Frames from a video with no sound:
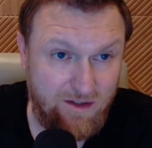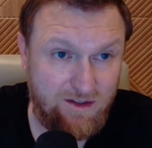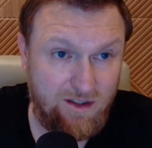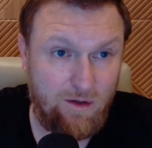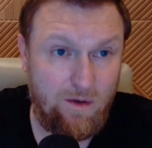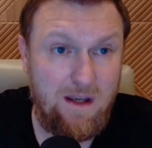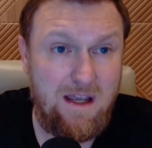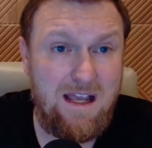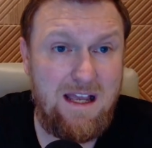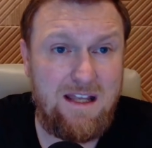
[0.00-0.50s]

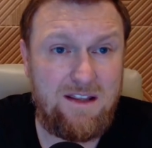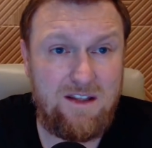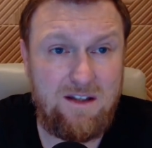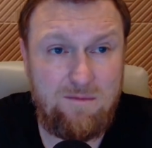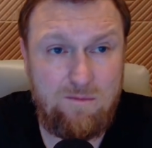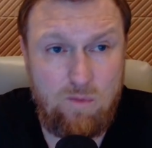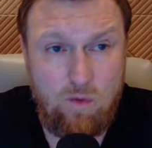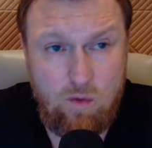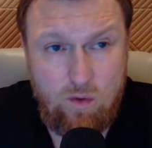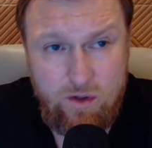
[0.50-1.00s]
So the
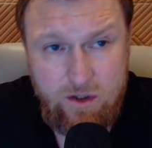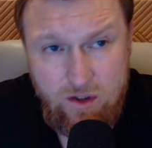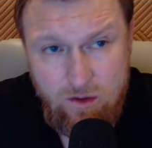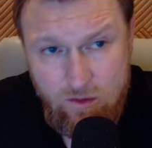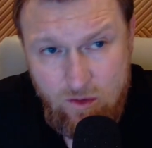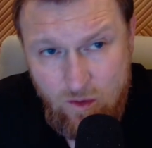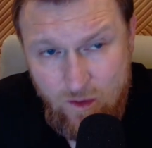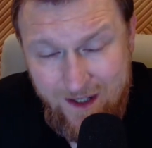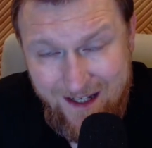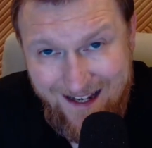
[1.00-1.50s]
more you
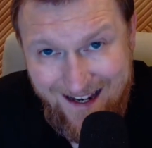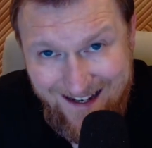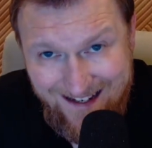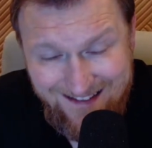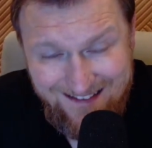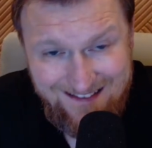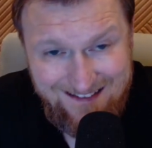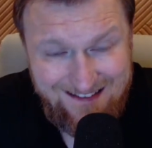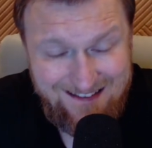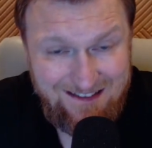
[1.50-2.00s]

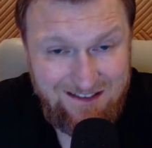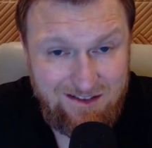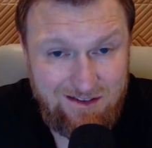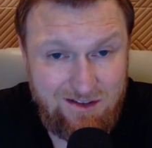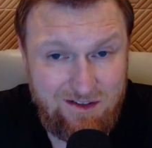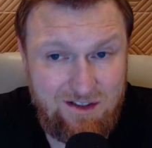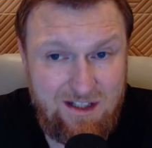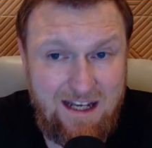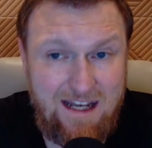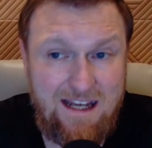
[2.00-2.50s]
create
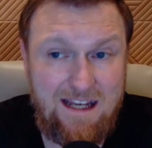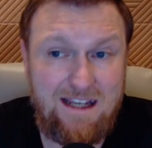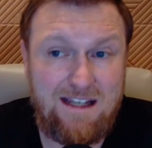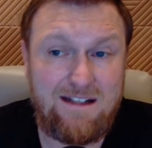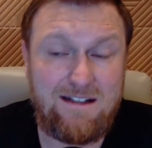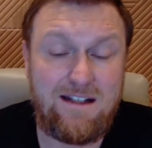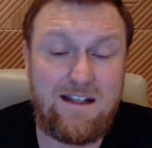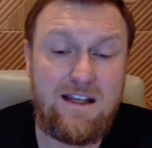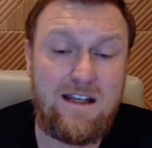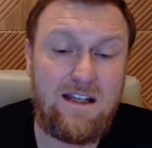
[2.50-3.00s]
skills
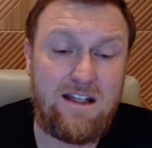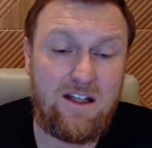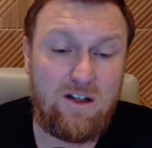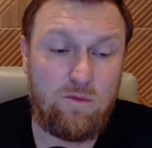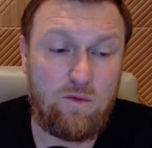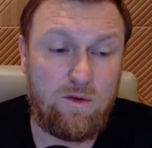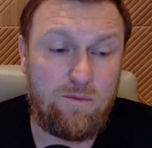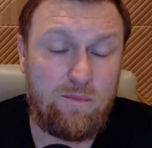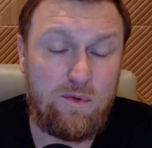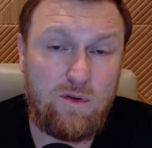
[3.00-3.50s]
and it
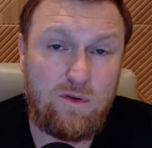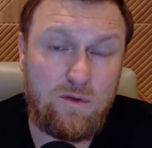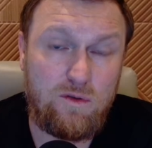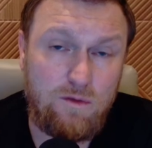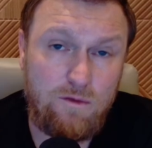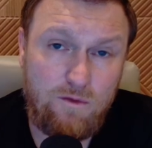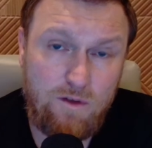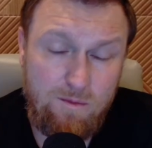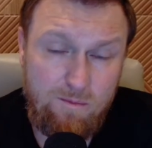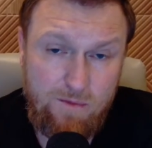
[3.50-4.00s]
will
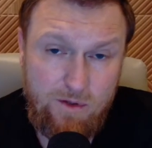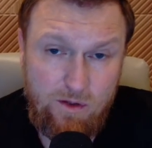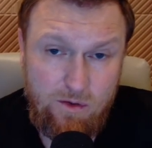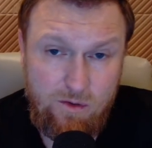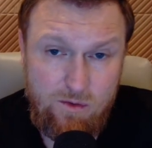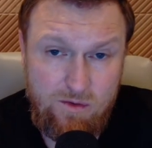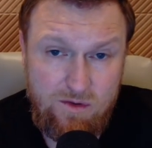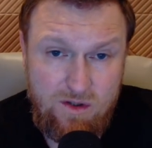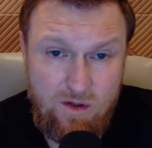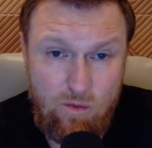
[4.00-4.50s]
pull from
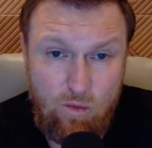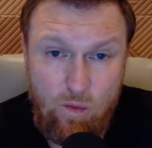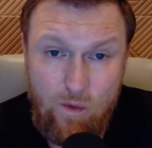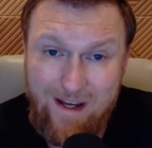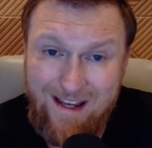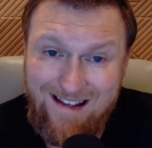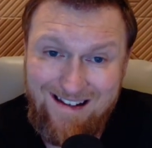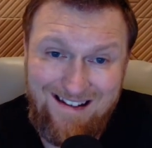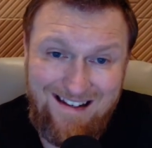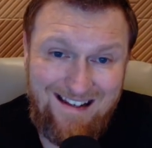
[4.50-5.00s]
those
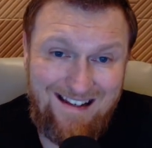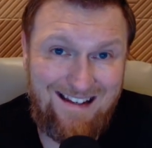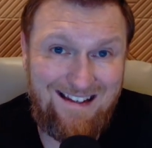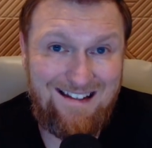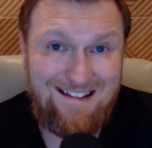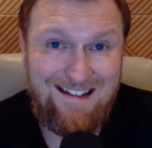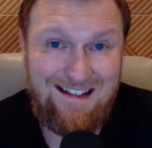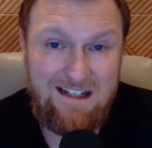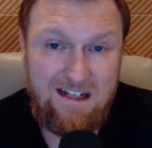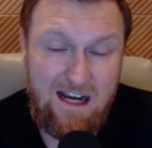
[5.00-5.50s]
when
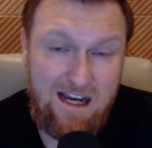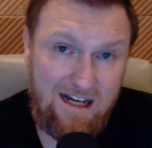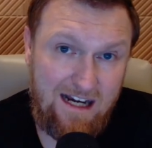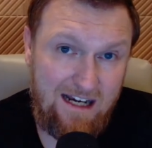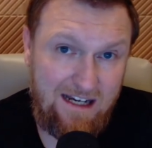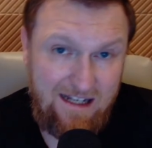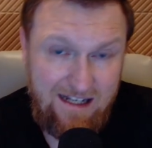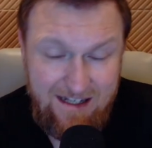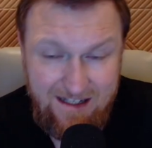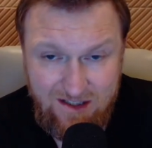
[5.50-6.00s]
it kind
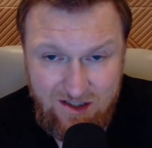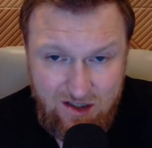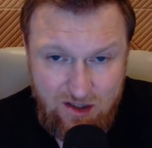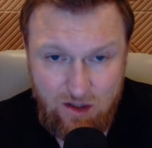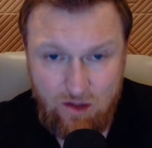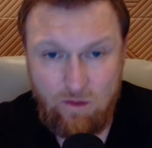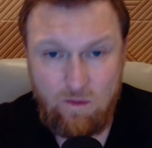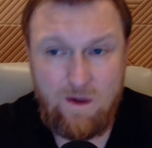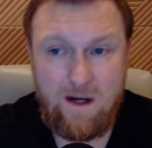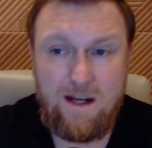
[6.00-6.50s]
of needs
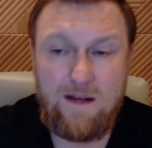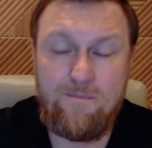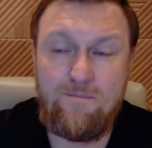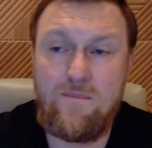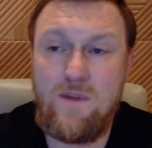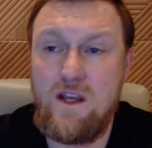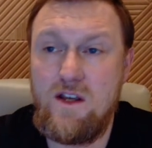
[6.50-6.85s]
to, right?